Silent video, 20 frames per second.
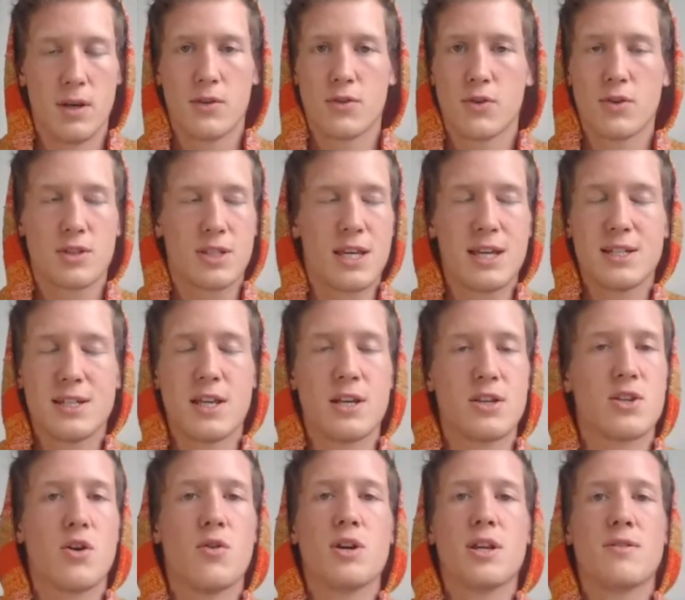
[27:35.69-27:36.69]
There's kids that
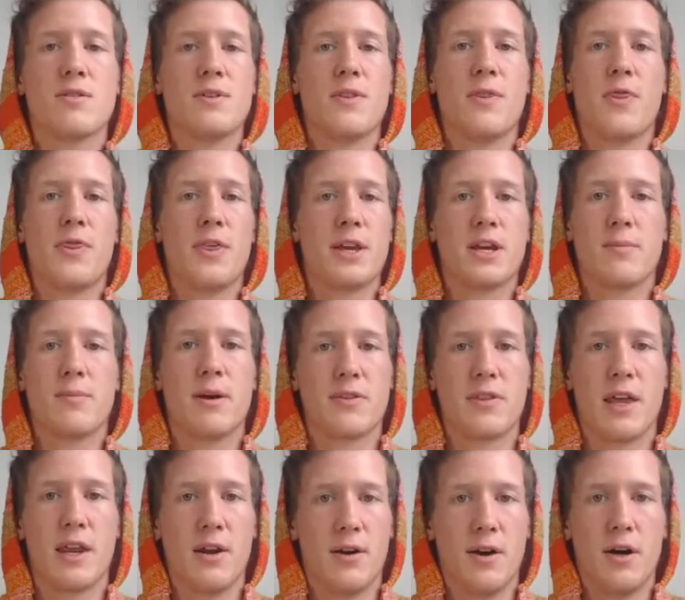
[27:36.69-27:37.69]
don't even think about
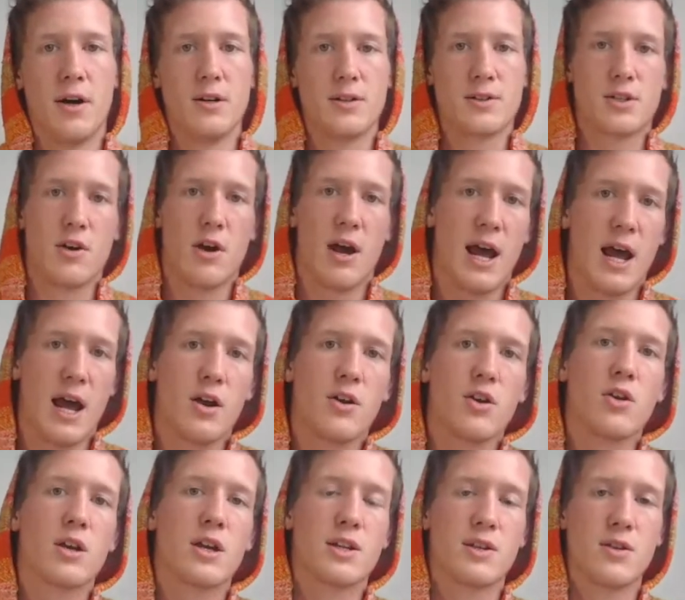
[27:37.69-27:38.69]
that at all. So how
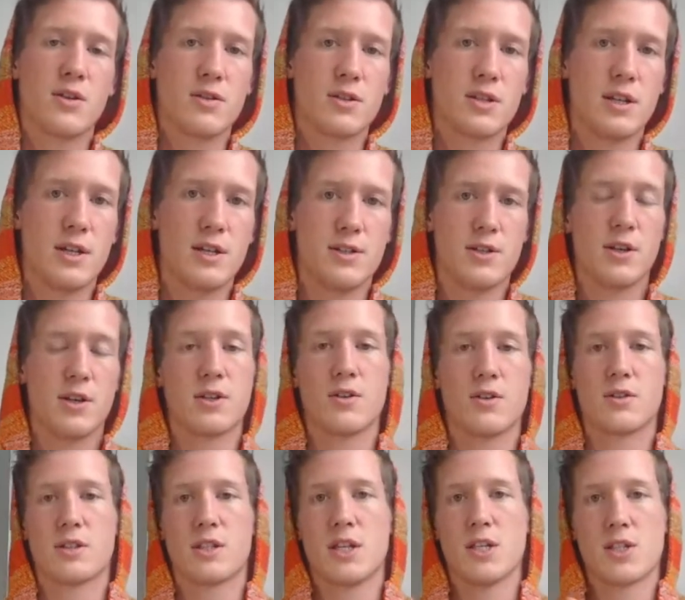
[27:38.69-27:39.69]
do you get to those kids? You get to
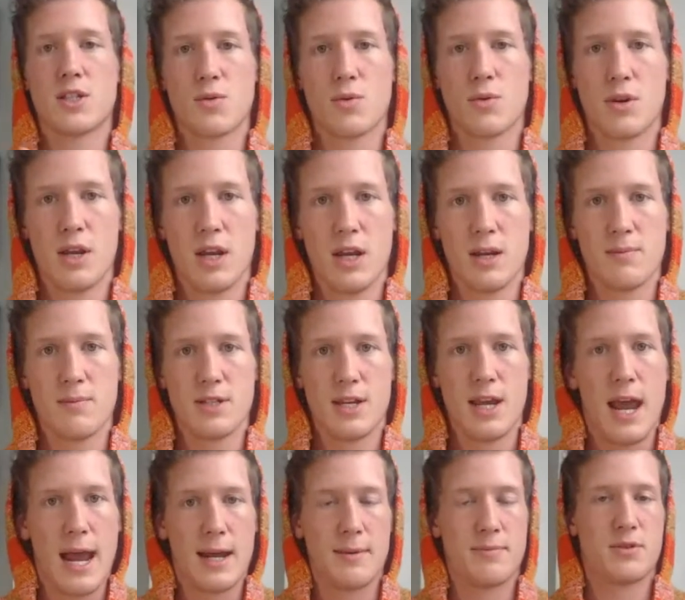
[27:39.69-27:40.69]
those kids through campus
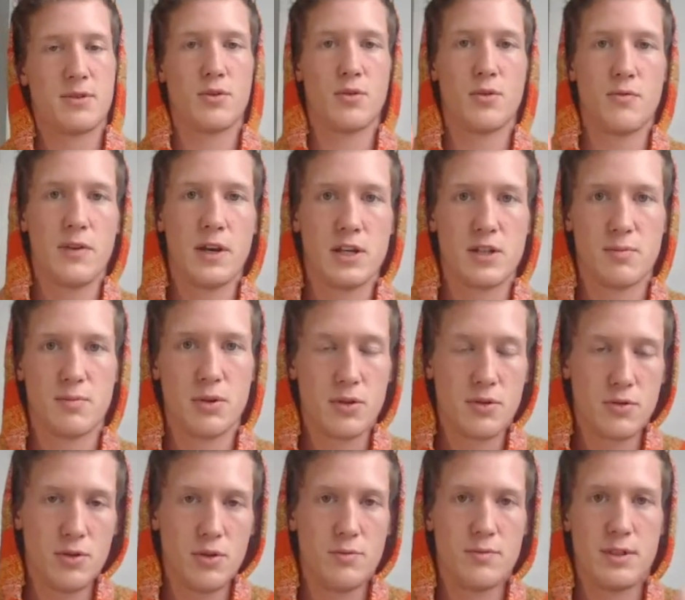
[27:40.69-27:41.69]
apps, through Facebook
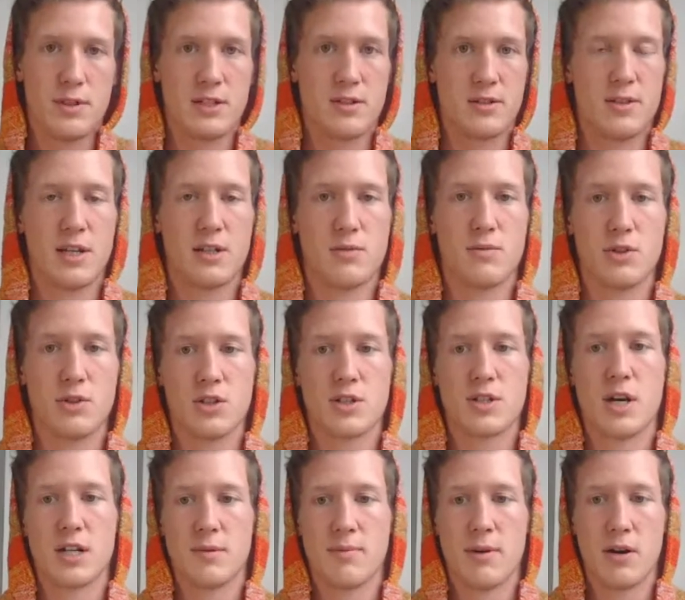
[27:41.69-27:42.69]
groups. That's that's what we just
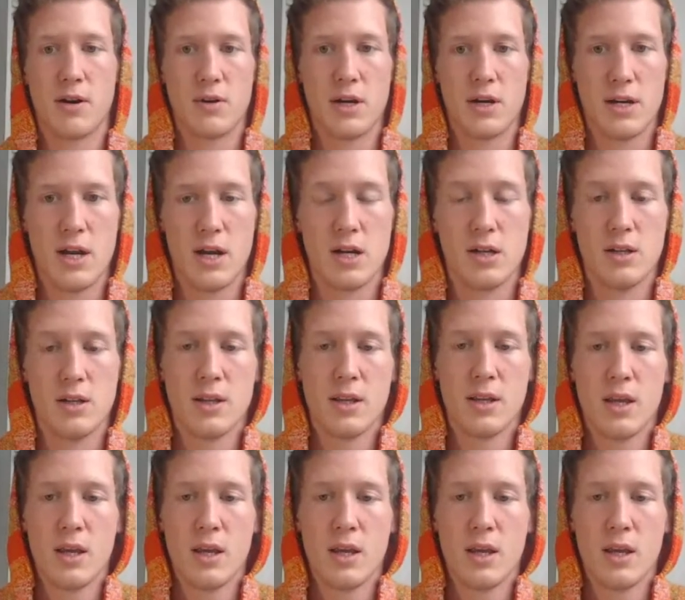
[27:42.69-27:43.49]
talked about right now.